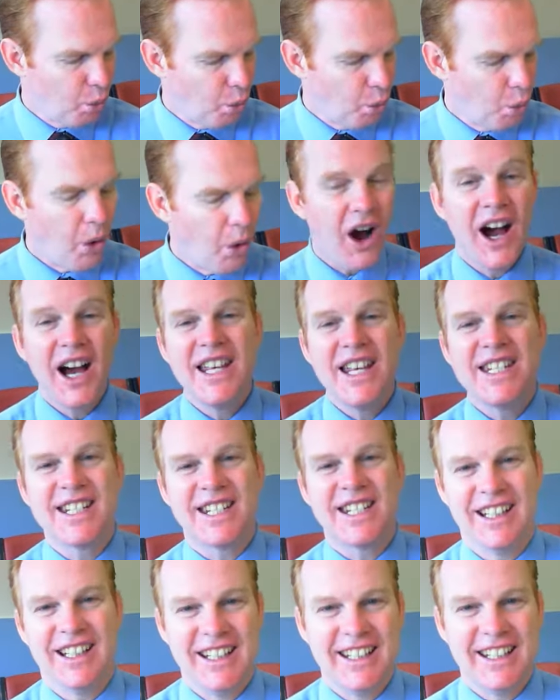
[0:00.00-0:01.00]

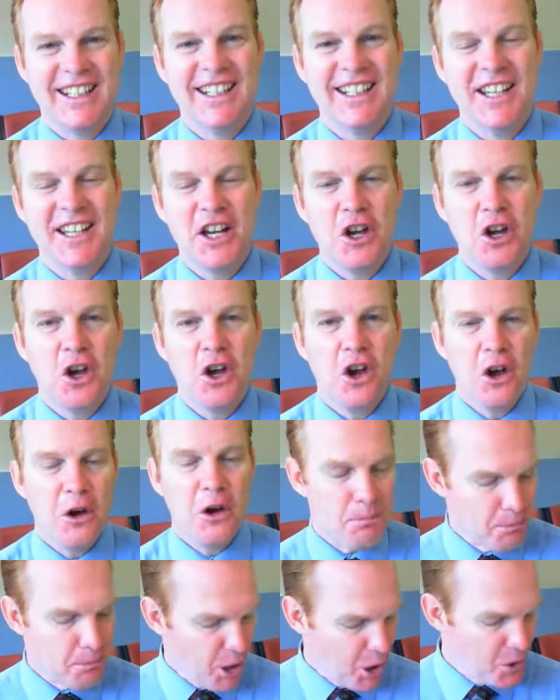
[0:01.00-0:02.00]
wisely,
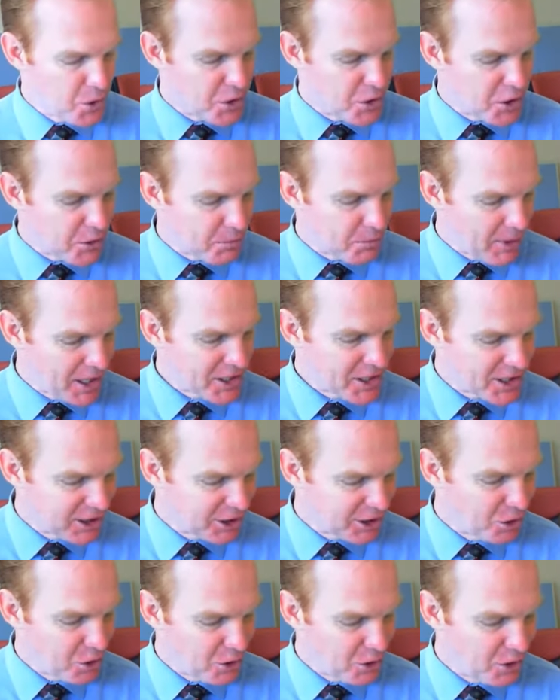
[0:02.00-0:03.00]
Moses must
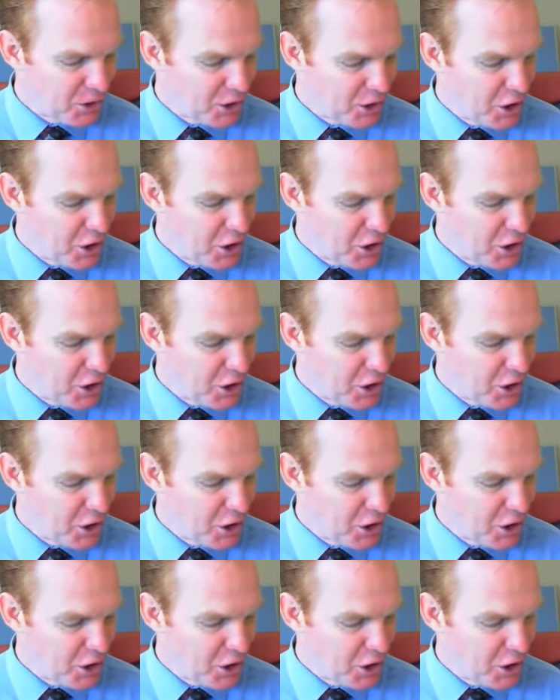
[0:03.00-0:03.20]
learn